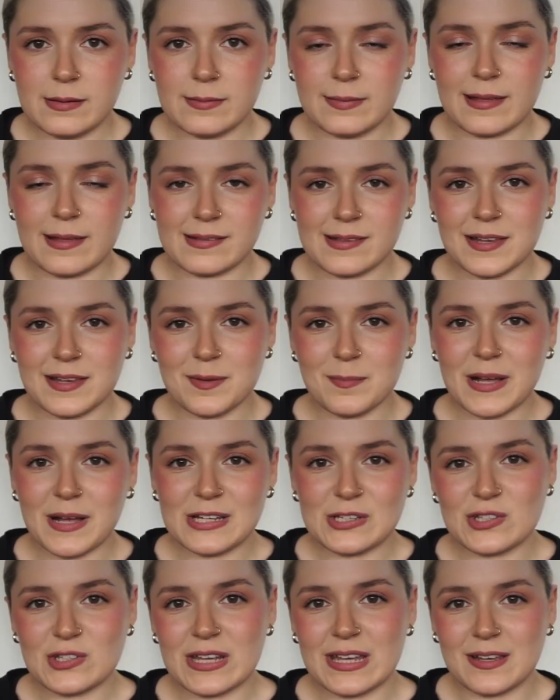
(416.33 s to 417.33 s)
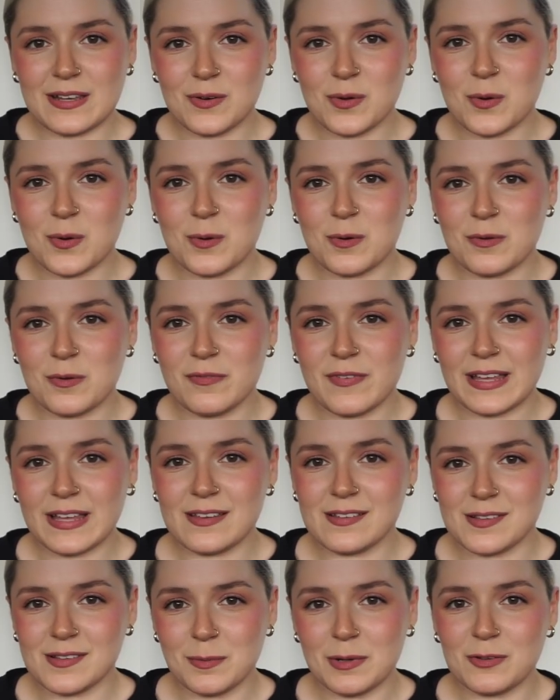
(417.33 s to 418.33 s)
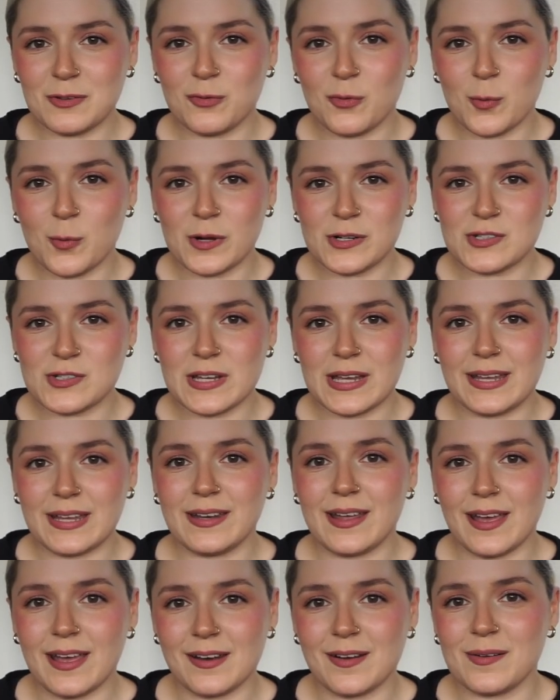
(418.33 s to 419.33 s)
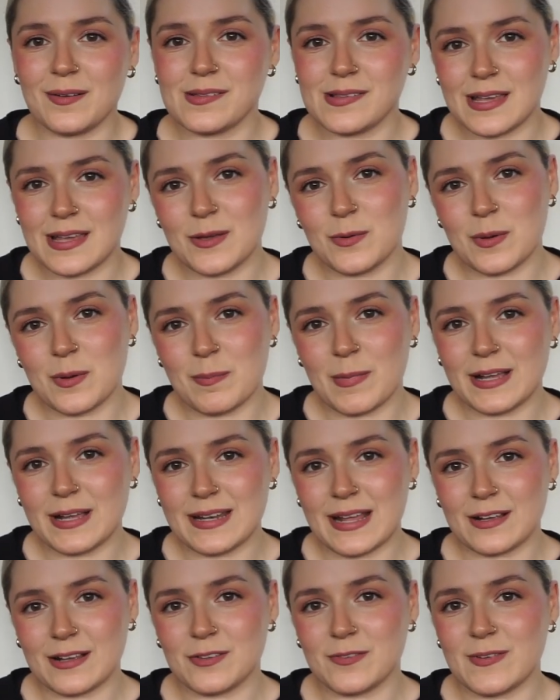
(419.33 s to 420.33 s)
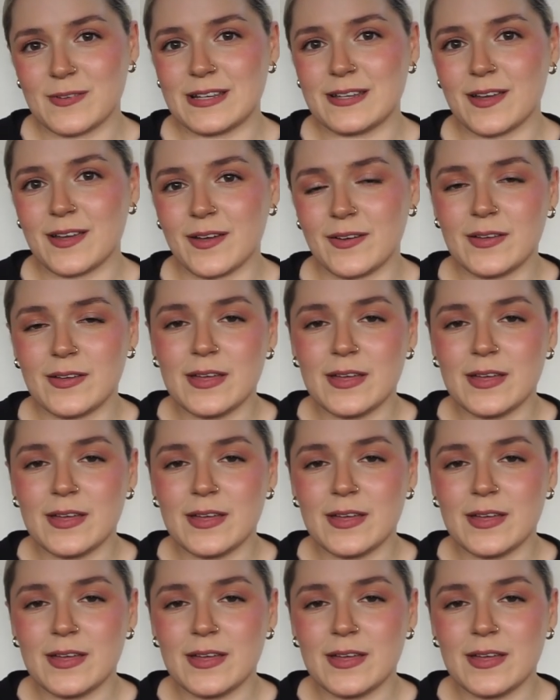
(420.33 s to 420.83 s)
That's the end of my Shein haul. Thank you so much for watching, and I'll see you in my next video.